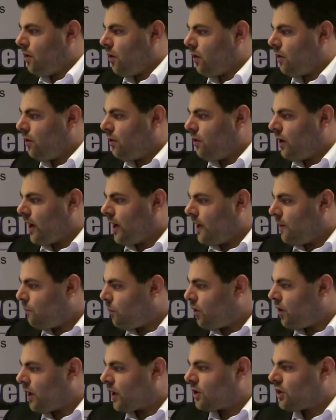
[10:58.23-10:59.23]
leukotriene
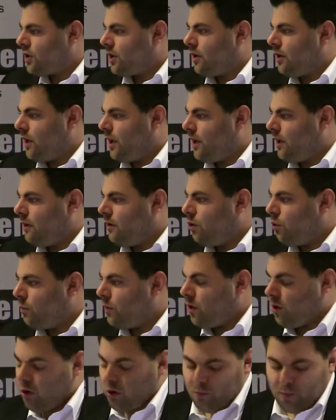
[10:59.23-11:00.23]
production in
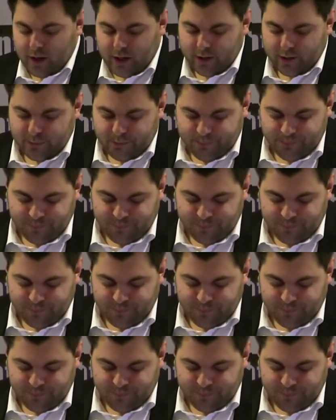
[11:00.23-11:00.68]
human whole blood.